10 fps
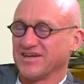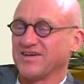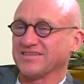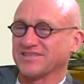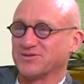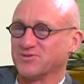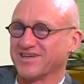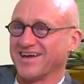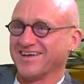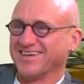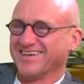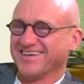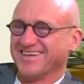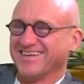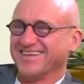I've had this all day.
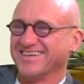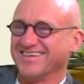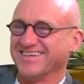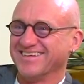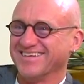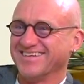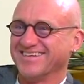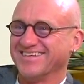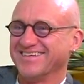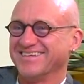um,